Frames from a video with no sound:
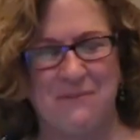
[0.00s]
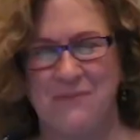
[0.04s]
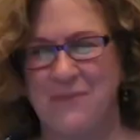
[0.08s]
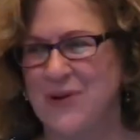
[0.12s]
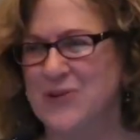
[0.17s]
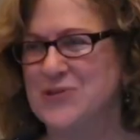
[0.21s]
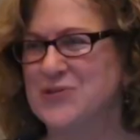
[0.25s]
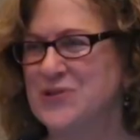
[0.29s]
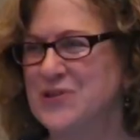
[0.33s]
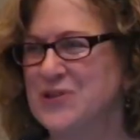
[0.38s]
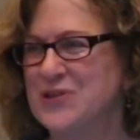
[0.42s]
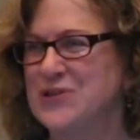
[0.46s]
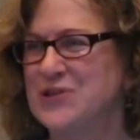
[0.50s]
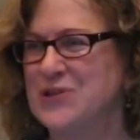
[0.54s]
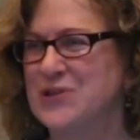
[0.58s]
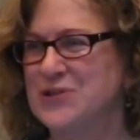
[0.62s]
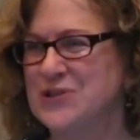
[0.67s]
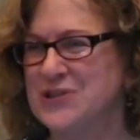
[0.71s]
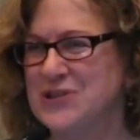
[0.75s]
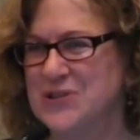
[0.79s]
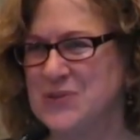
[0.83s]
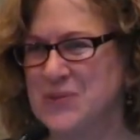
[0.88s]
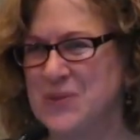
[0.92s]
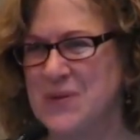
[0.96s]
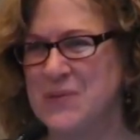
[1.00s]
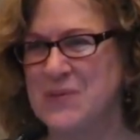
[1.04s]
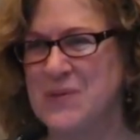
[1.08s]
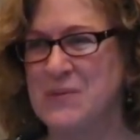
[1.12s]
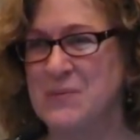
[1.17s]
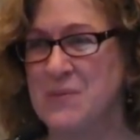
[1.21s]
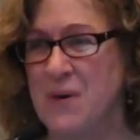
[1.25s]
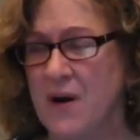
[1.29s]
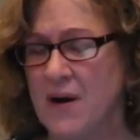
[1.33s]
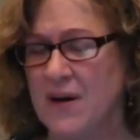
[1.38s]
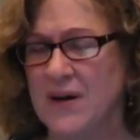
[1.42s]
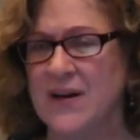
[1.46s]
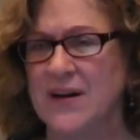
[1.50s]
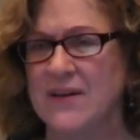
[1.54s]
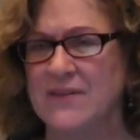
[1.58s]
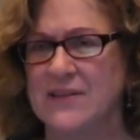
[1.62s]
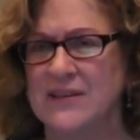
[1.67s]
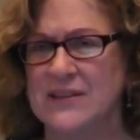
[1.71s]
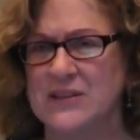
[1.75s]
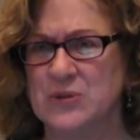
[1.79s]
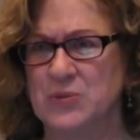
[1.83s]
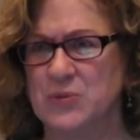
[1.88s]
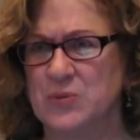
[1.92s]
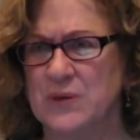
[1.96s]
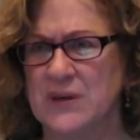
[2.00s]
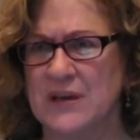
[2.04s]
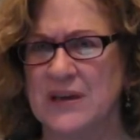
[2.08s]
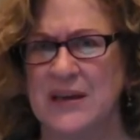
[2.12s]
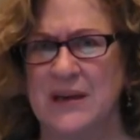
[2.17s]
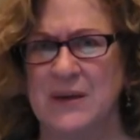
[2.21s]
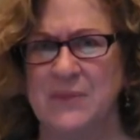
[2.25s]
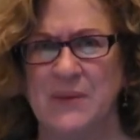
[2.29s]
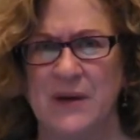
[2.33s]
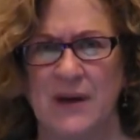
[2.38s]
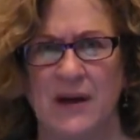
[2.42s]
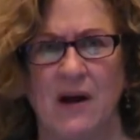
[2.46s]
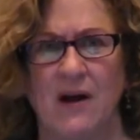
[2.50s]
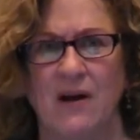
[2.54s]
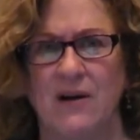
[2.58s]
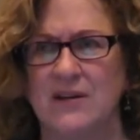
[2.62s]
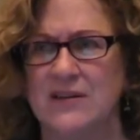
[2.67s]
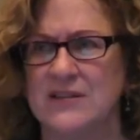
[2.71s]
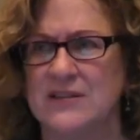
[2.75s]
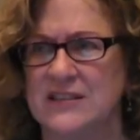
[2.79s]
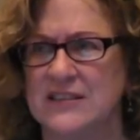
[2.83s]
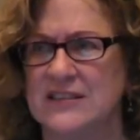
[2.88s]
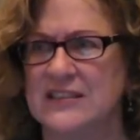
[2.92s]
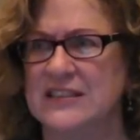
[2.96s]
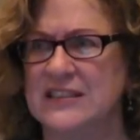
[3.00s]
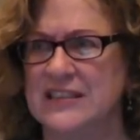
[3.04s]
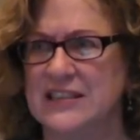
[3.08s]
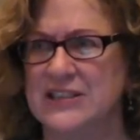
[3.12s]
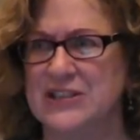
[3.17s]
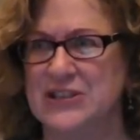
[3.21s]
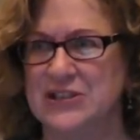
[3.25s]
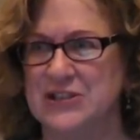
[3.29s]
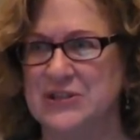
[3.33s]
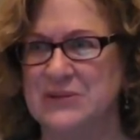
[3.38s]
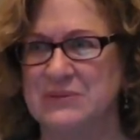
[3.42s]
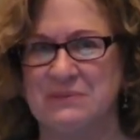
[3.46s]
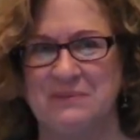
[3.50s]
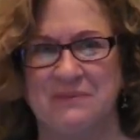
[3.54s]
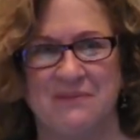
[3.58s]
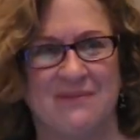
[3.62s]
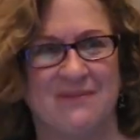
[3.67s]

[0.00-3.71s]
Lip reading: most of the churches we've been part of, it's really been hard to teach.